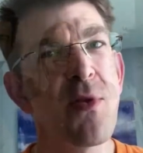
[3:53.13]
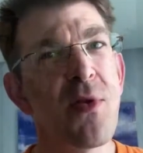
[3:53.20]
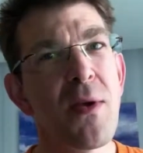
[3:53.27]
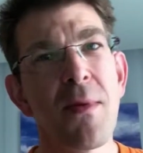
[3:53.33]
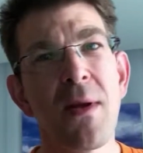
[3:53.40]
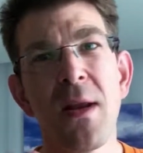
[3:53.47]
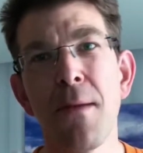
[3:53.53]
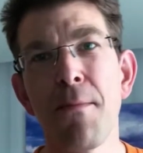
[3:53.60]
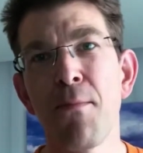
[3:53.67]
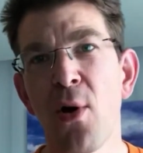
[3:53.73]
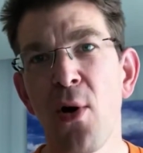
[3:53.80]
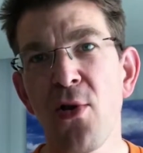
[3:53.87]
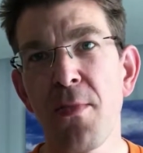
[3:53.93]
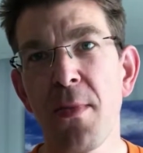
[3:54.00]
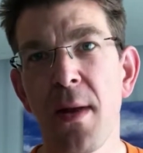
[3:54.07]
seemingly
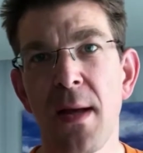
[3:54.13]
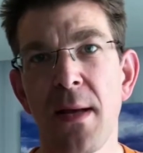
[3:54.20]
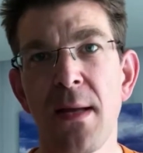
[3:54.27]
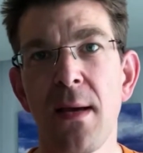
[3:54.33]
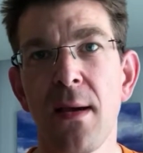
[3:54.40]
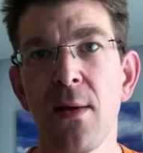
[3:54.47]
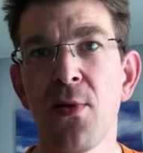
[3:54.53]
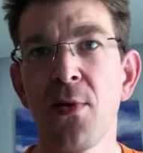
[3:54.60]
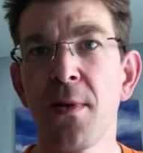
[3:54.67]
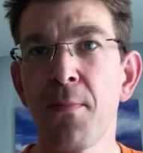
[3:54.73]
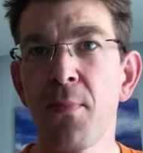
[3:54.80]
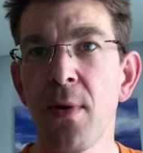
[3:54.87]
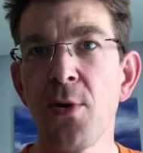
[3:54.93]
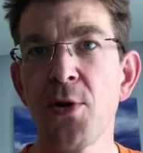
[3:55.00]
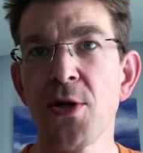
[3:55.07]
impossible ideas and
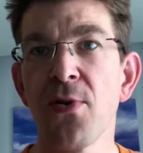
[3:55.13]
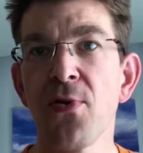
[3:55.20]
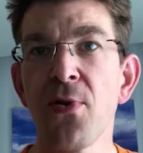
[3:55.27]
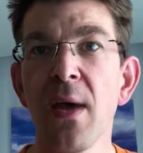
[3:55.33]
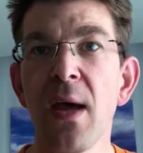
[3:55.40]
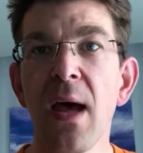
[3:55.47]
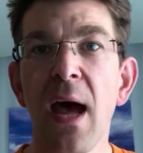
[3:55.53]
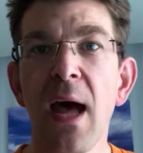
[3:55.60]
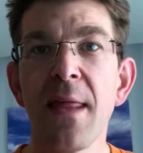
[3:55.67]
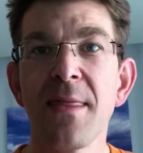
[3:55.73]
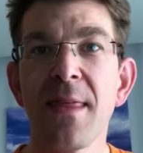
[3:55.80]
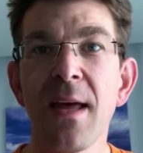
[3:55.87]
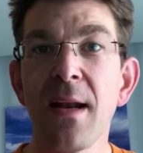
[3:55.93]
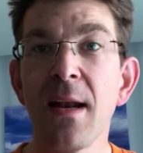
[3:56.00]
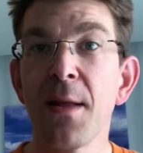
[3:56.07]
approaches, and
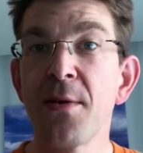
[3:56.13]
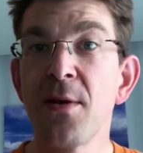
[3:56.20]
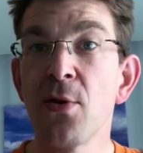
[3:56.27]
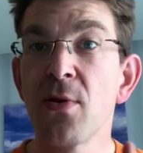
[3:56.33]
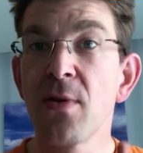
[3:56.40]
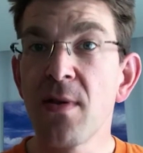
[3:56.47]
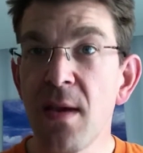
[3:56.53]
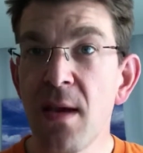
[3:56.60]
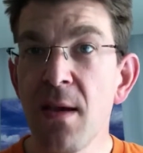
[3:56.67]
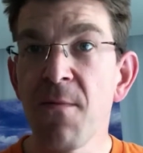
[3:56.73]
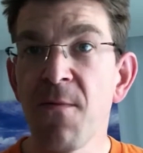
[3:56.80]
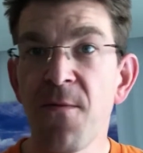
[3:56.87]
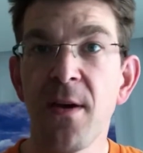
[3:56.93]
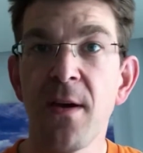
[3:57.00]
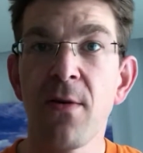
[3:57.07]
then let your team
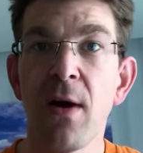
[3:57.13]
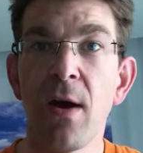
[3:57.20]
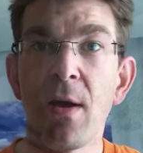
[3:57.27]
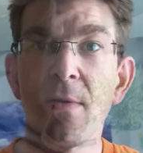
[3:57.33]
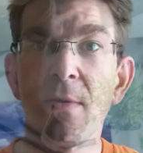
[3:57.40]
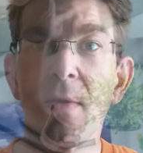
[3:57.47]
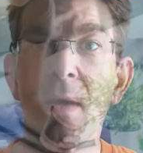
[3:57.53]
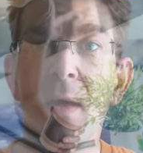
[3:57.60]
figure out